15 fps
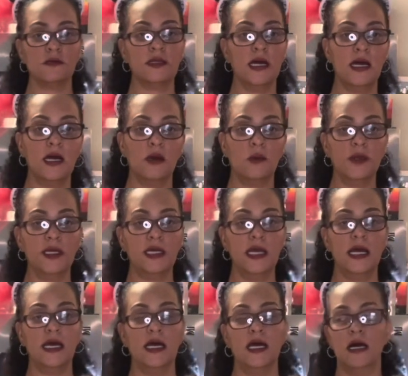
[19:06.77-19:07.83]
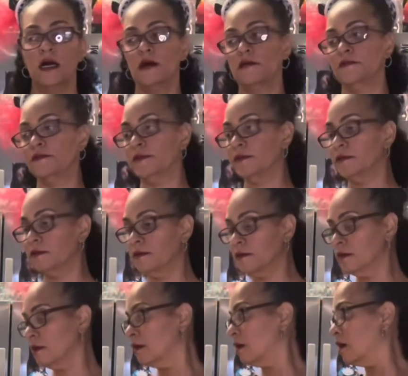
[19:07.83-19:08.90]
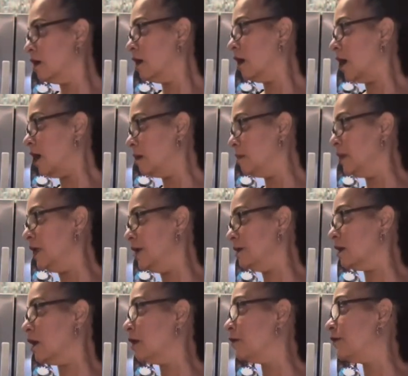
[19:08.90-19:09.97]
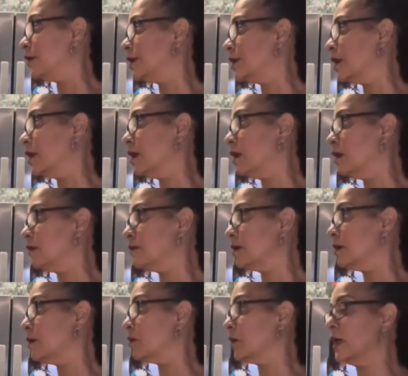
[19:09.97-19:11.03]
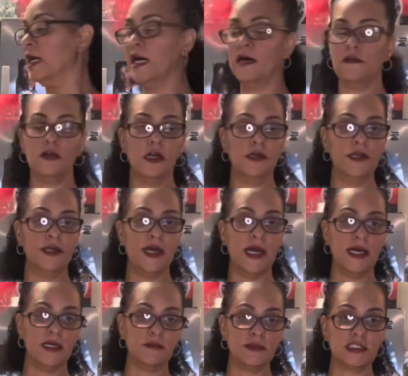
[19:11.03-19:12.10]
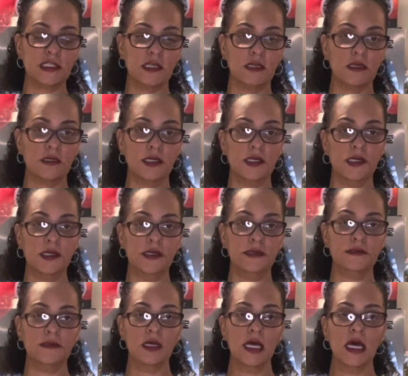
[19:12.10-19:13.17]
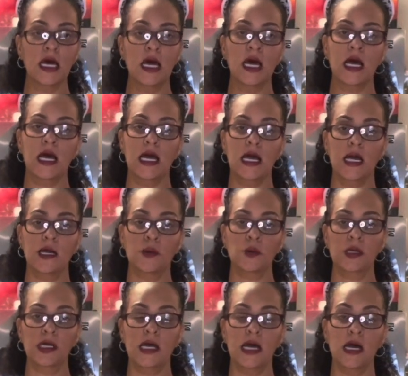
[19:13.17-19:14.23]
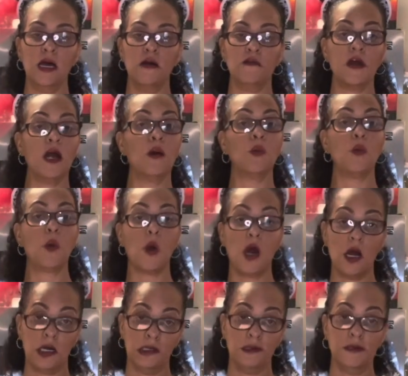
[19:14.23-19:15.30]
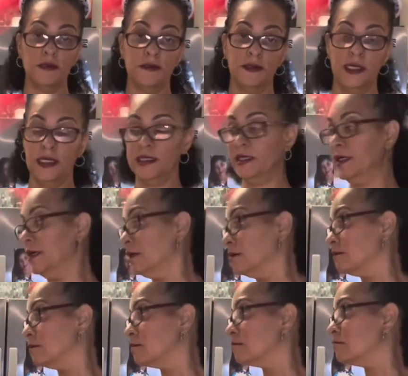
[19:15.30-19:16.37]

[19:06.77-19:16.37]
now we have our meatloaf in the oven, we have our yams cooking, and we have our water getting